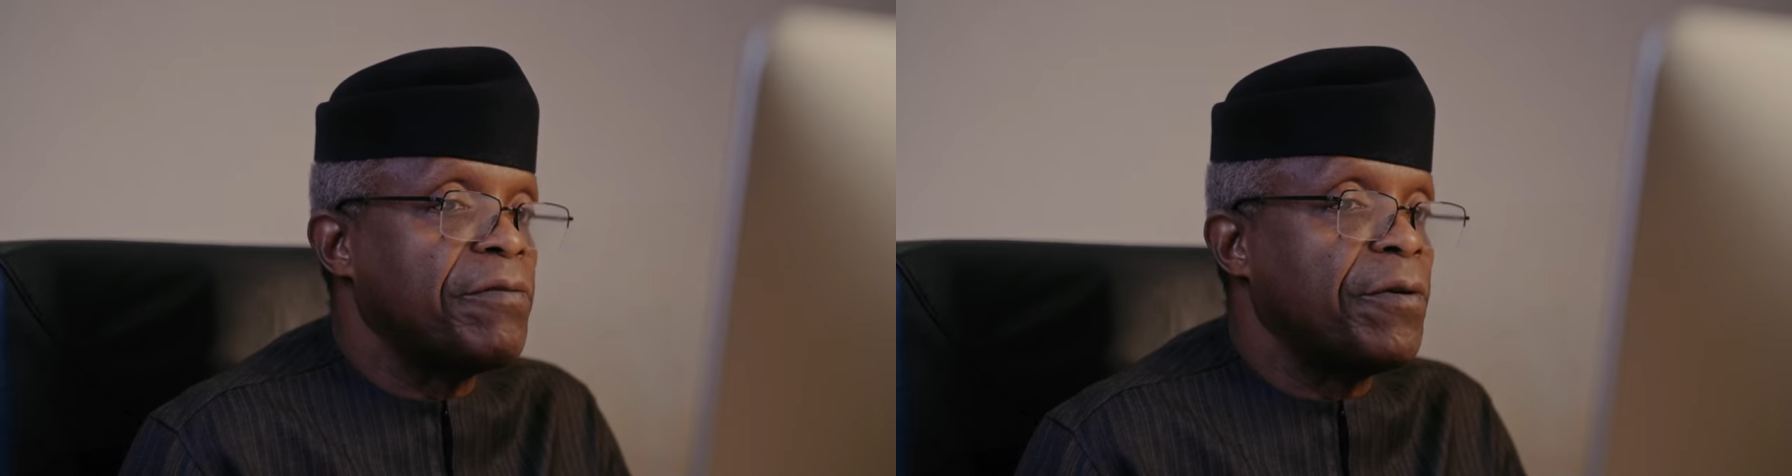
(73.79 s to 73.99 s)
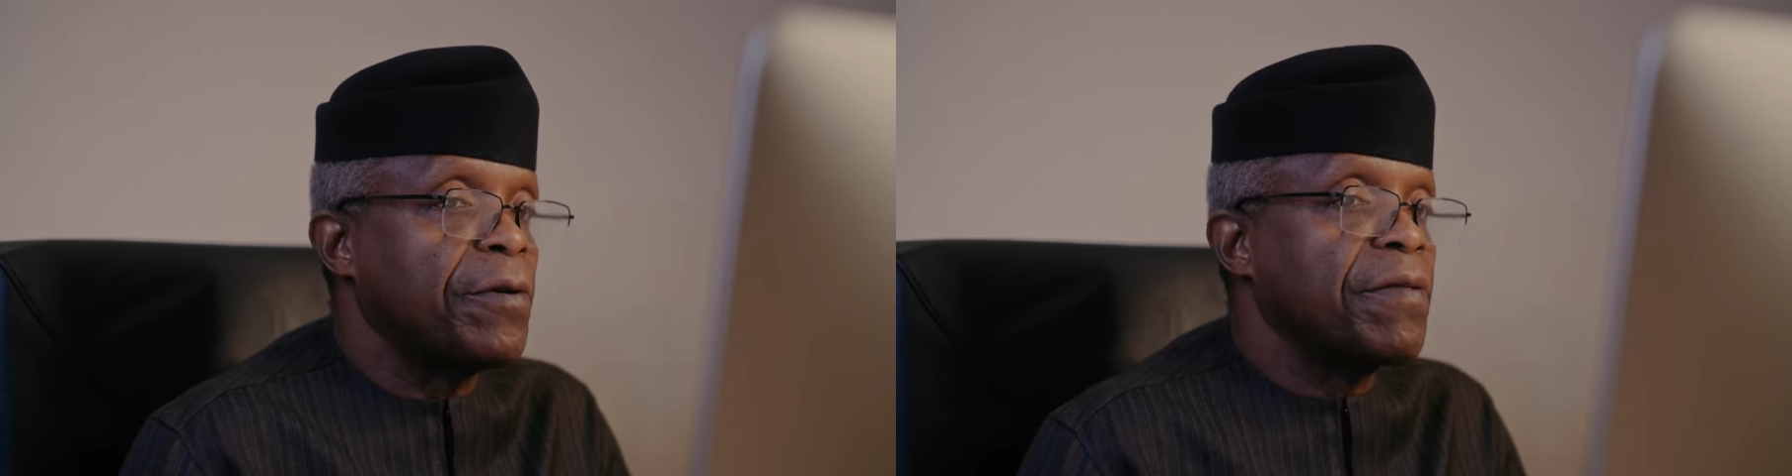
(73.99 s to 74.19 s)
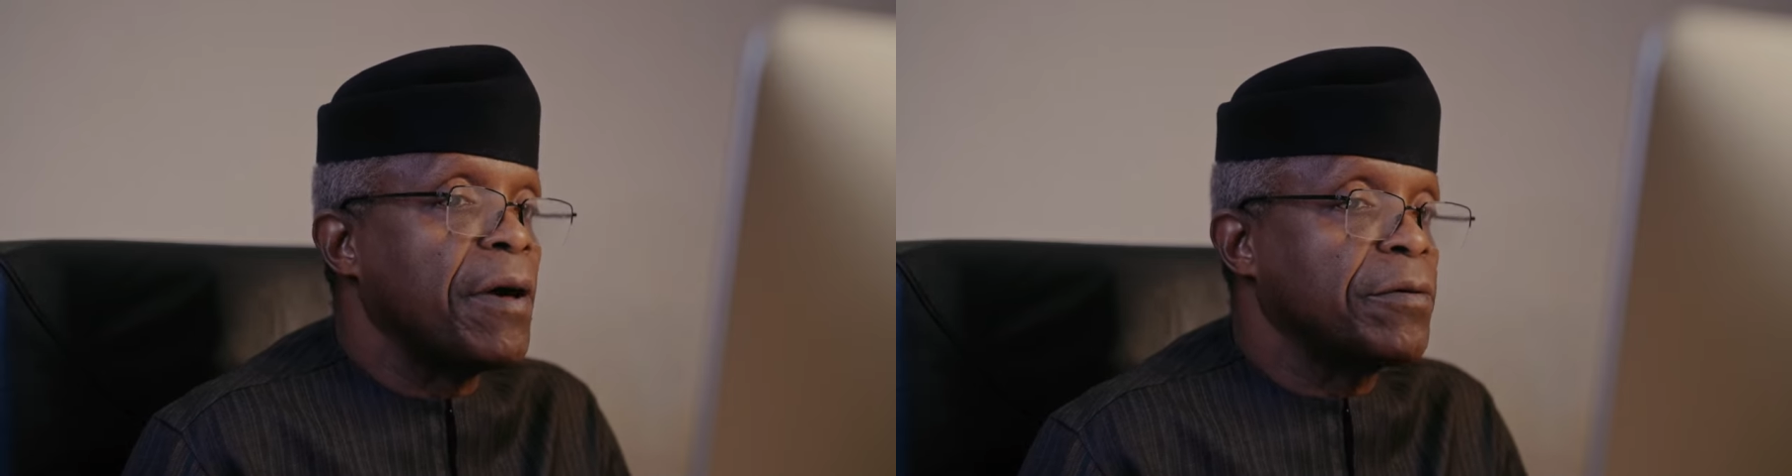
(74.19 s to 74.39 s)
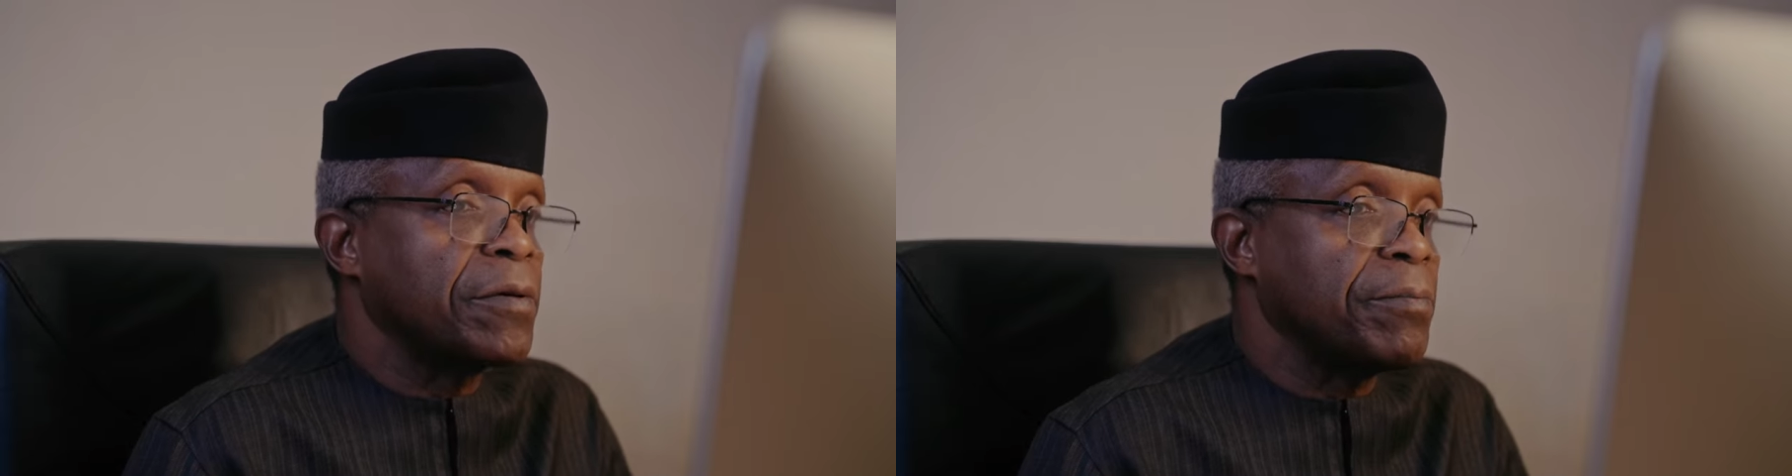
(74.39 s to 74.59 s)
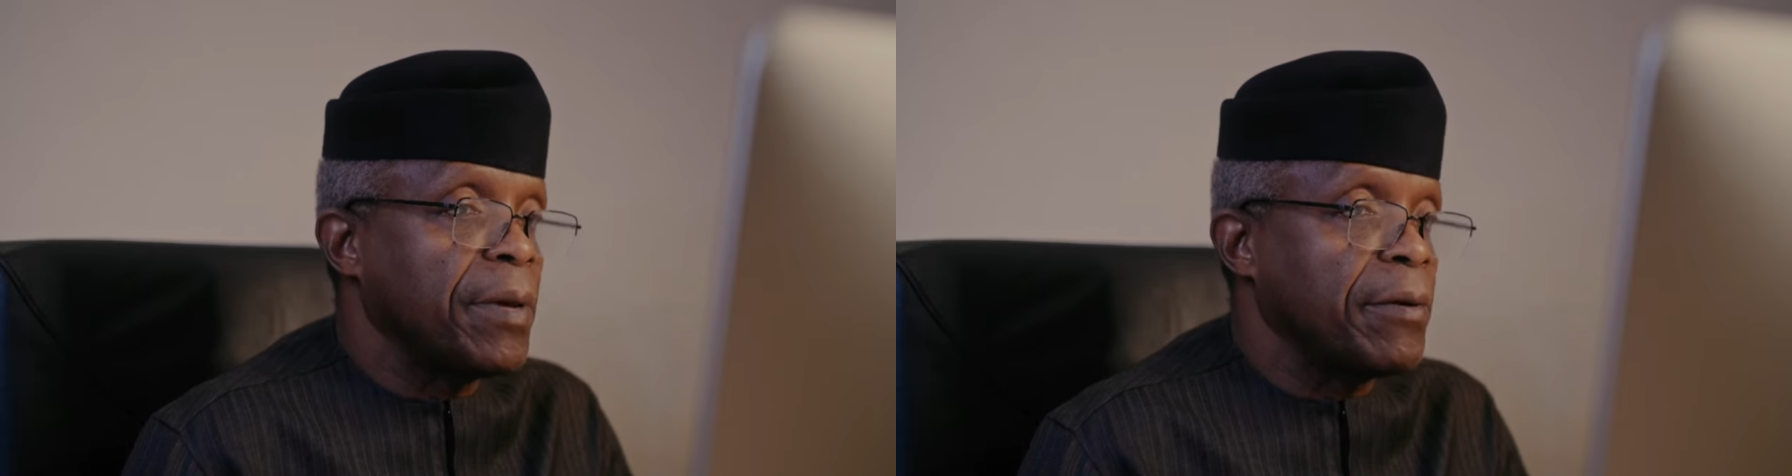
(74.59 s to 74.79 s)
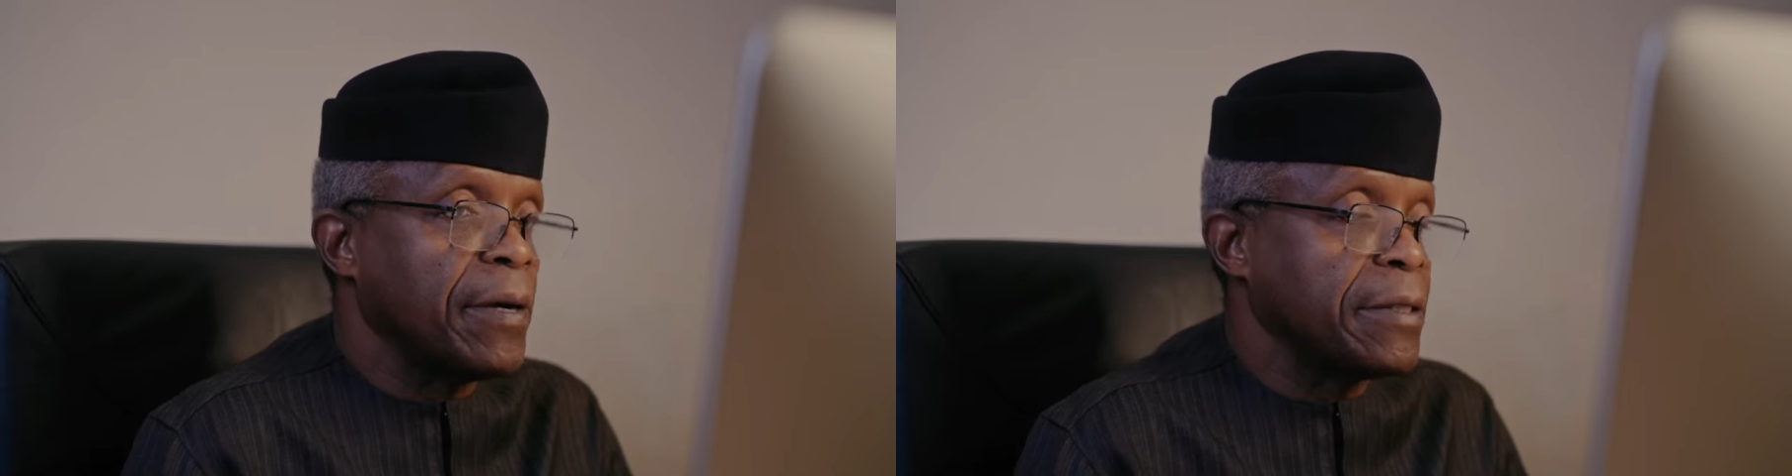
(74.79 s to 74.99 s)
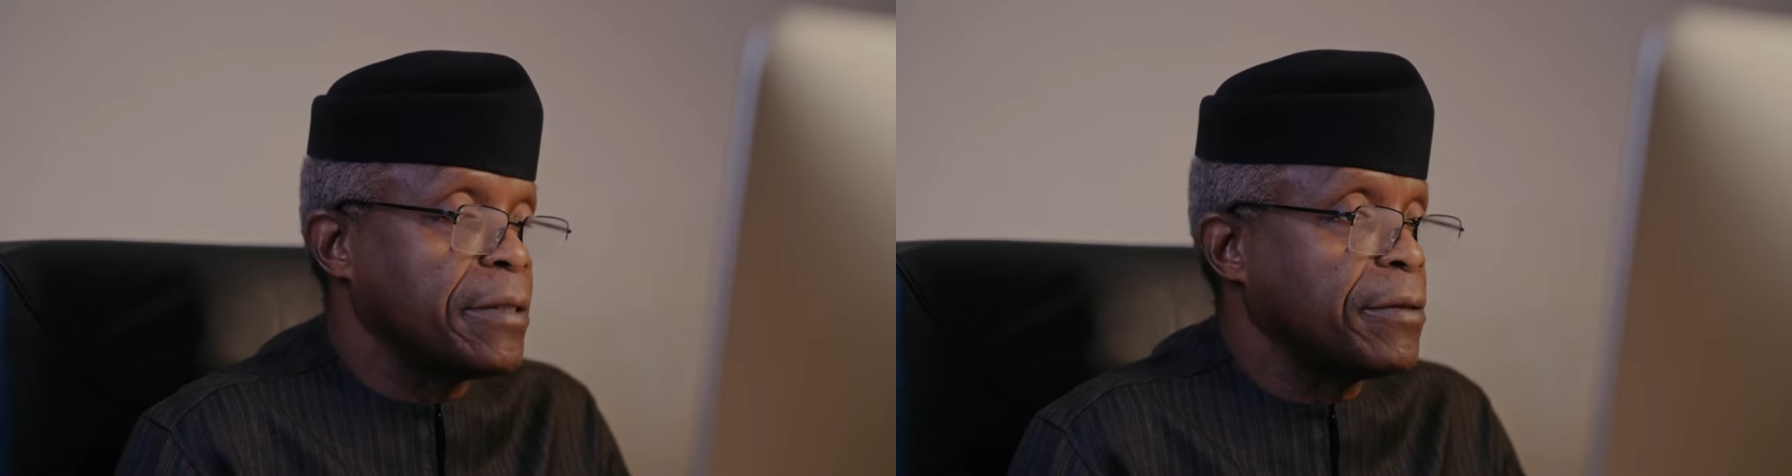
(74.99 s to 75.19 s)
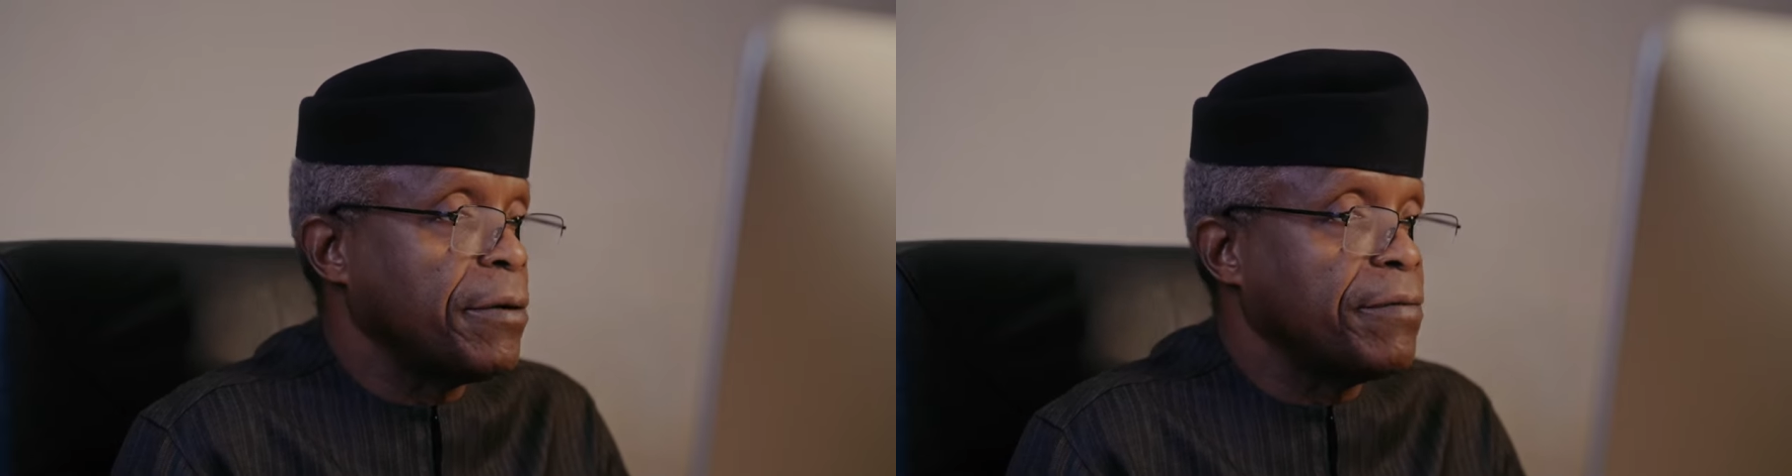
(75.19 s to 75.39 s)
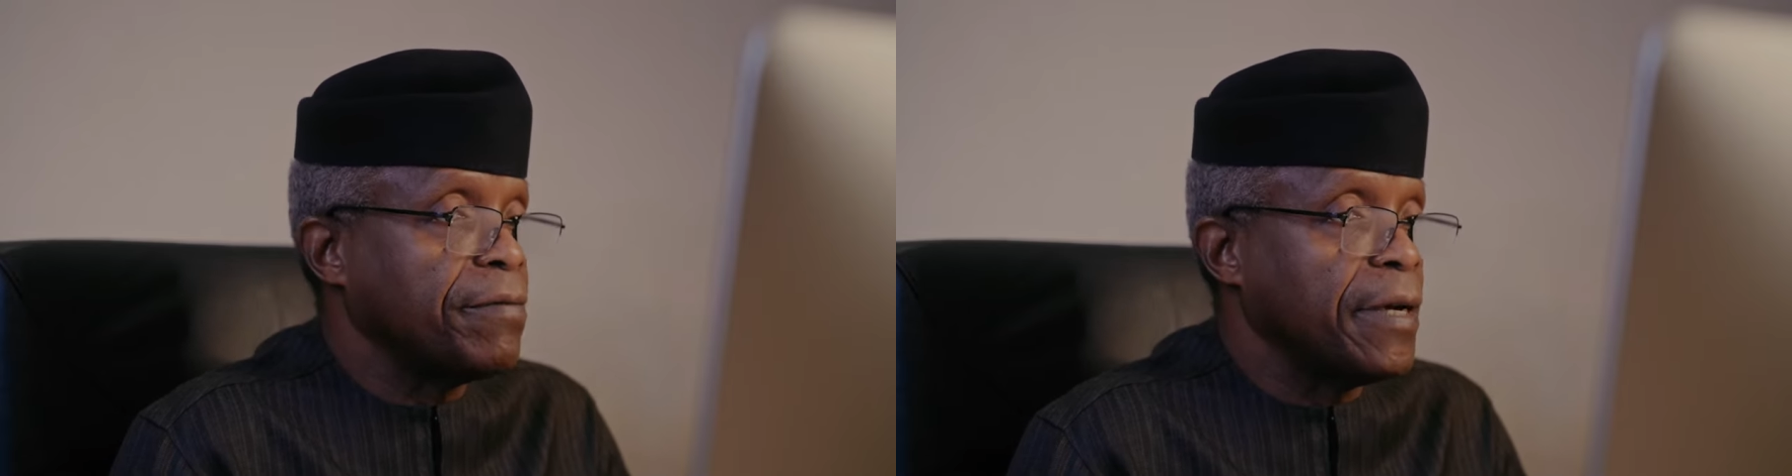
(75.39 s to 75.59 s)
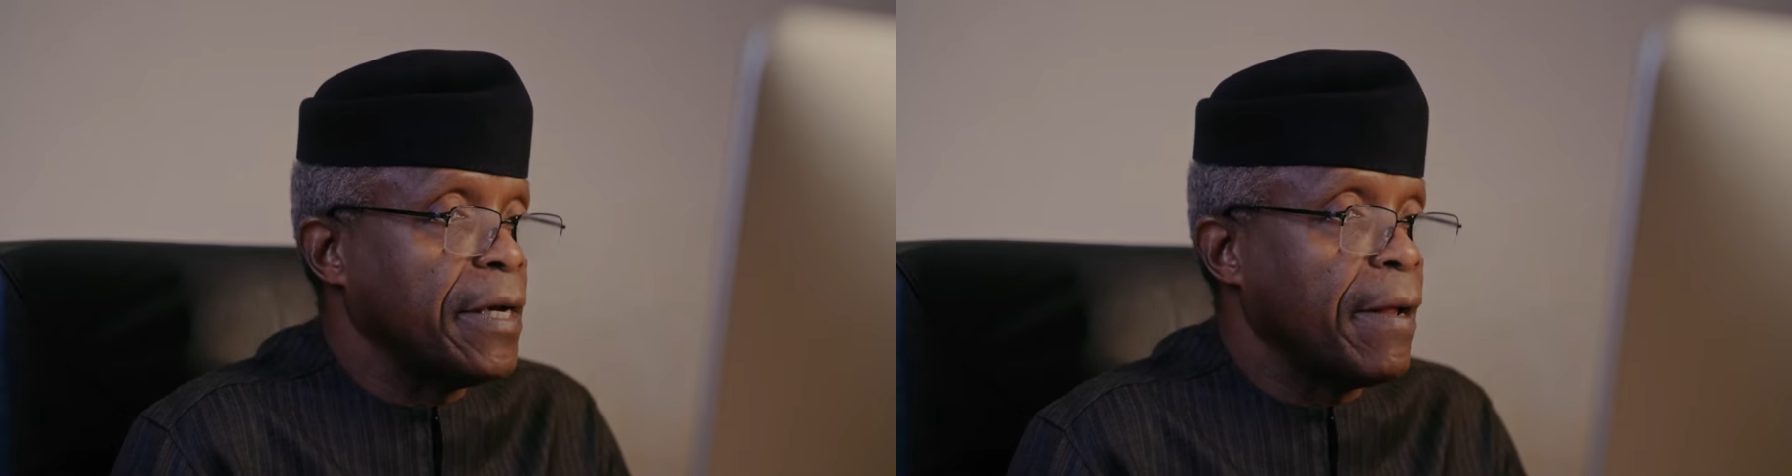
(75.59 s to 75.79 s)
4,000 megawatts
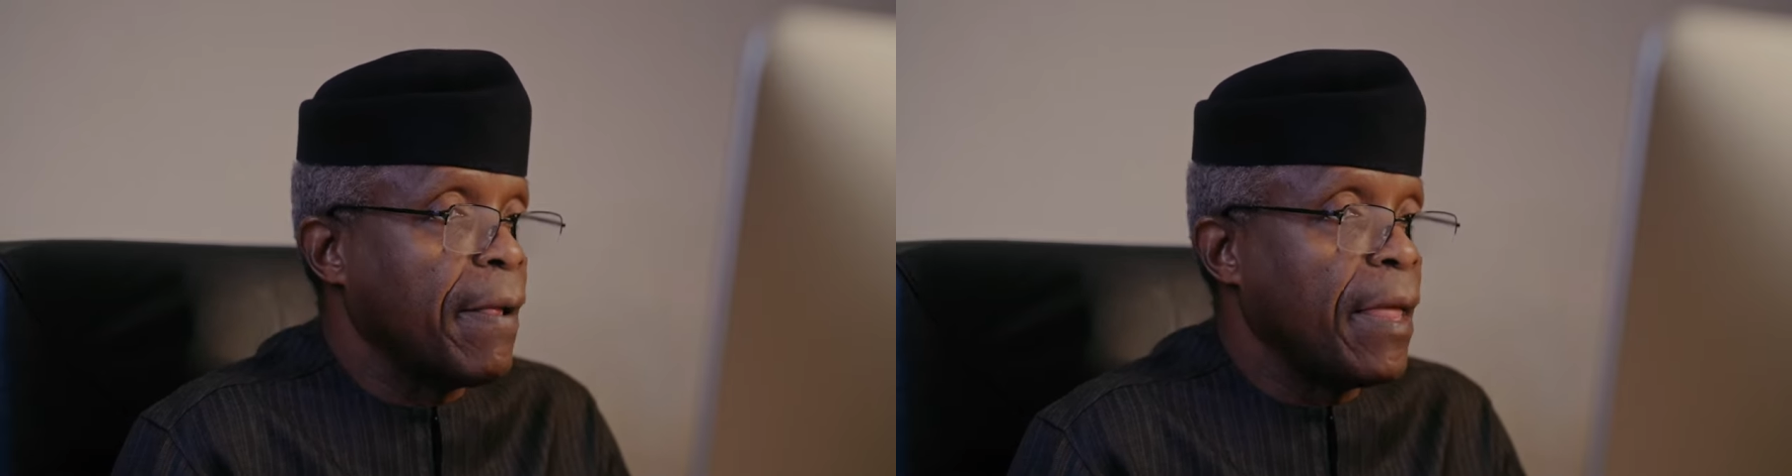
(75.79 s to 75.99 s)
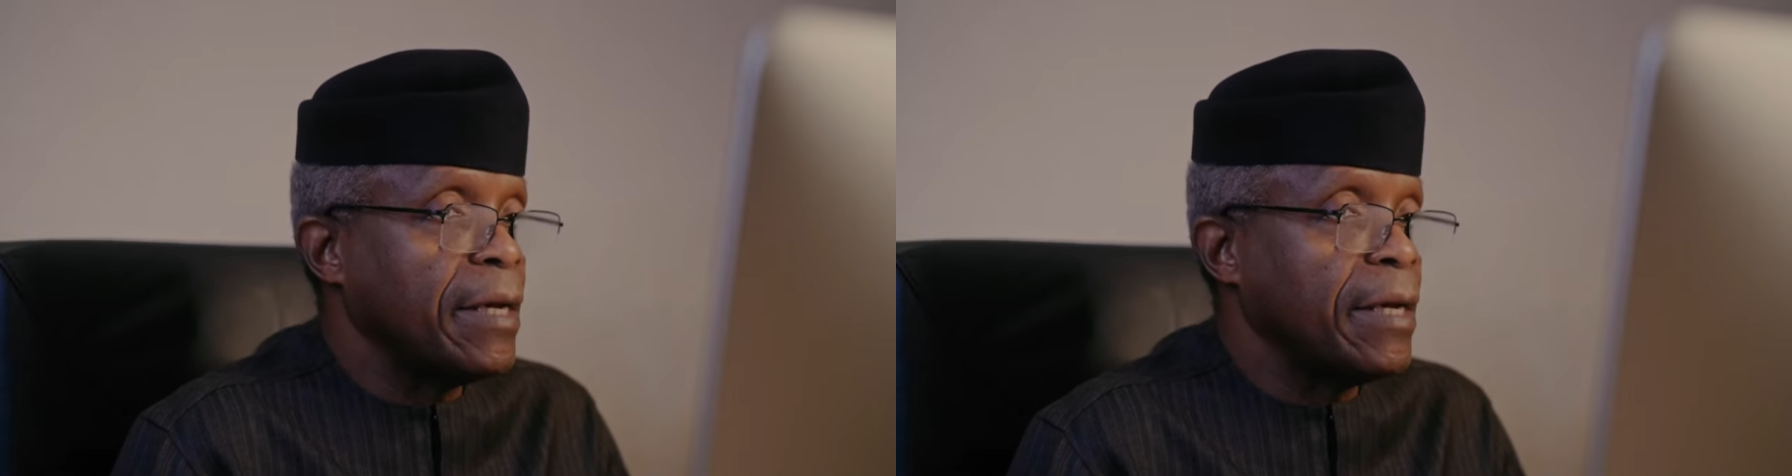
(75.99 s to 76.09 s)
of uh,